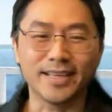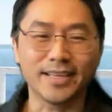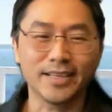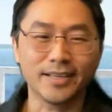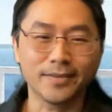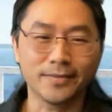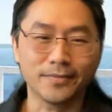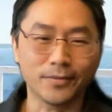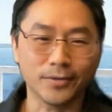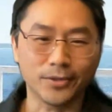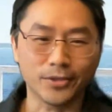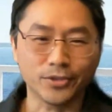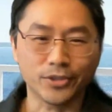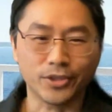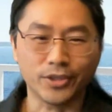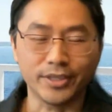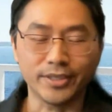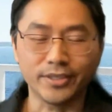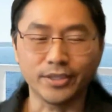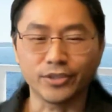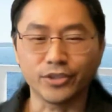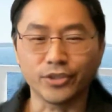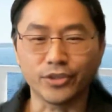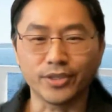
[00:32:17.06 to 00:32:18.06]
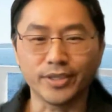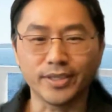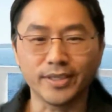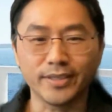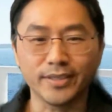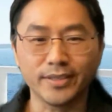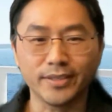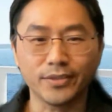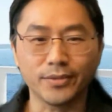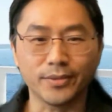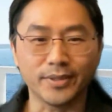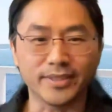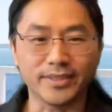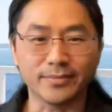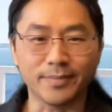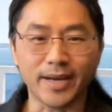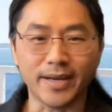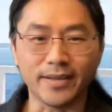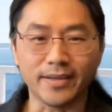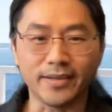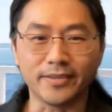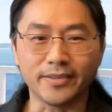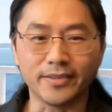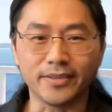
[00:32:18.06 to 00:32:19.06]
you for sharing your journey to
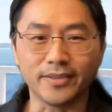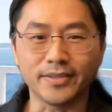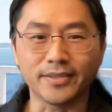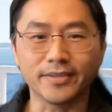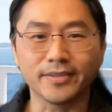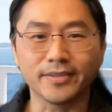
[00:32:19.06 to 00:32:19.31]
inspire others.